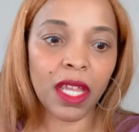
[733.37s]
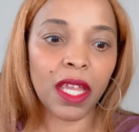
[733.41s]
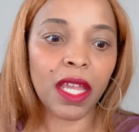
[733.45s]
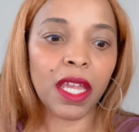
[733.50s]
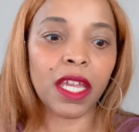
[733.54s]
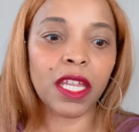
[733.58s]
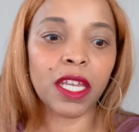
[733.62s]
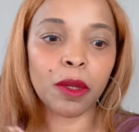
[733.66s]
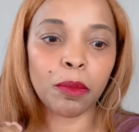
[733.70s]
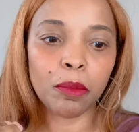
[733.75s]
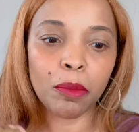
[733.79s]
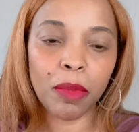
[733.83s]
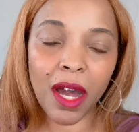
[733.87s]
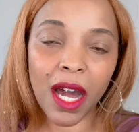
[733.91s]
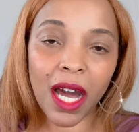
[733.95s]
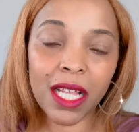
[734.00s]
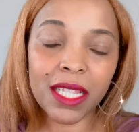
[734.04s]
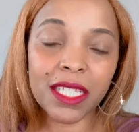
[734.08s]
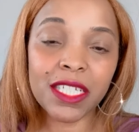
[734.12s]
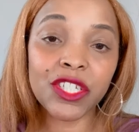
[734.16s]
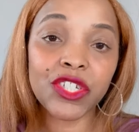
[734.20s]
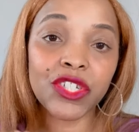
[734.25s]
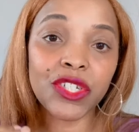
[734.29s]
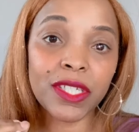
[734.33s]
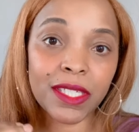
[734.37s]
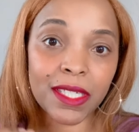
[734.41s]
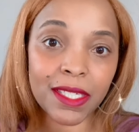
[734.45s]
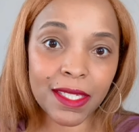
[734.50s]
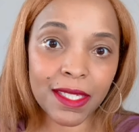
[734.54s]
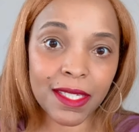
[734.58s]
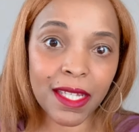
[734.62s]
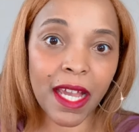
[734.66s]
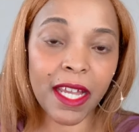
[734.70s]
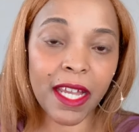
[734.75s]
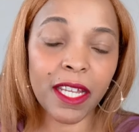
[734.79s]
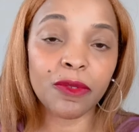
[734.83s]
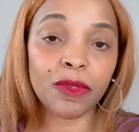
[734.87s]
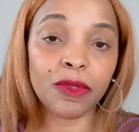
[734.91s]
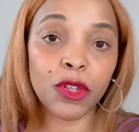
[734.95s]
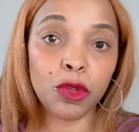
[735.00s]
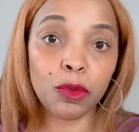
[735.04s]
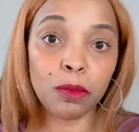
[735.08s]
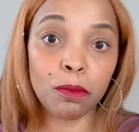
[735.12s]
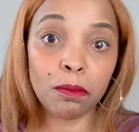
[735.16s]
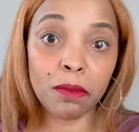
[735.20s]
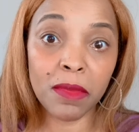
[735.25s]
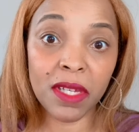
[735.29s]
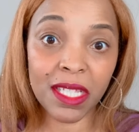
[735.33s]
An apology is a sign of
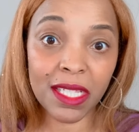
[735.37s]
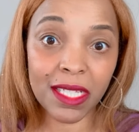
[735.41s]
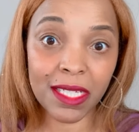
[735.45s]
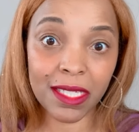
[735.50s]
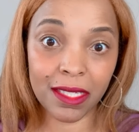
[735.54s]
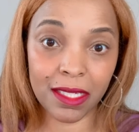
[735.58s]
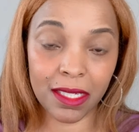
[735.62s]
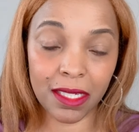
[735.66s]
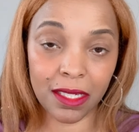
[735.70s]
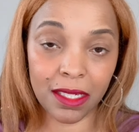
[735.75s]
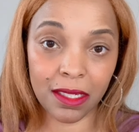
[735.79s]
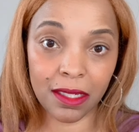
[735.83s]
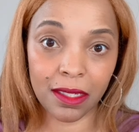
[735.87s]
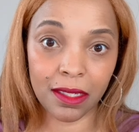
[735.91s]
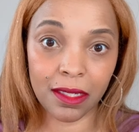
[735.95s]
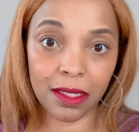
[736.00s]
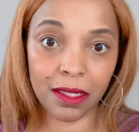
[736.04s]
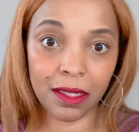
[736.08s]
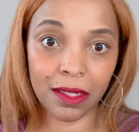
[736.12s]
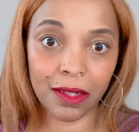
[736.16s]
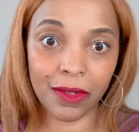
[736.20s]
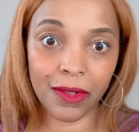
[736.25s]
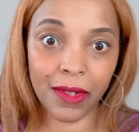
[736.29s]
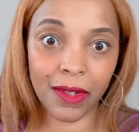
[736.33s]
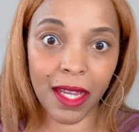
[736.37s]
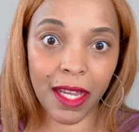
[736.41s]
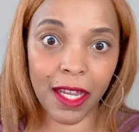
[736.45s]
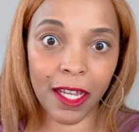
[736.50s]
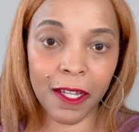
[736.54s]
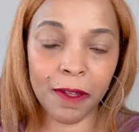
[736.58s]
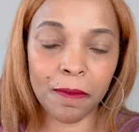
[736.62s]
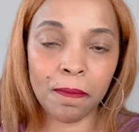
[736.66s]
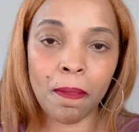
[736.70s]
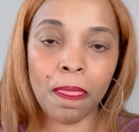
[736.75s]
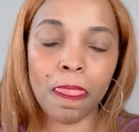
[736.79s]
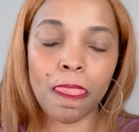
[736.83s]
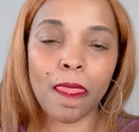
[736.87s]
humility, okay?